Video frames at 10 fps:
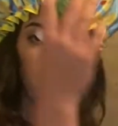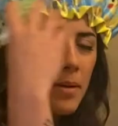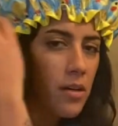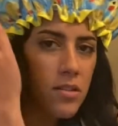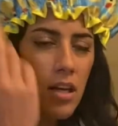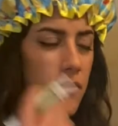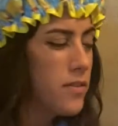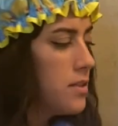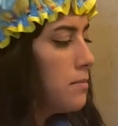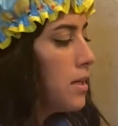about 10,
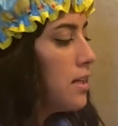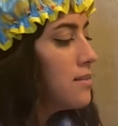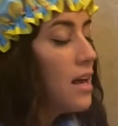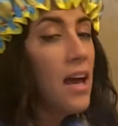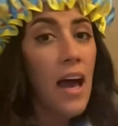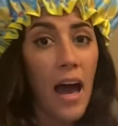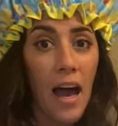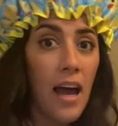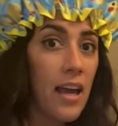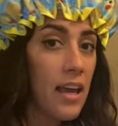15 minutes.
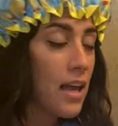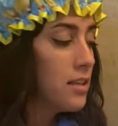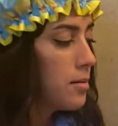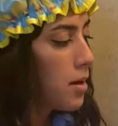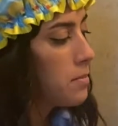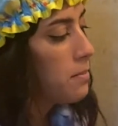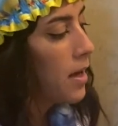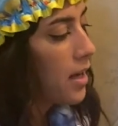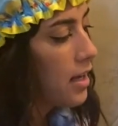I ended up coming back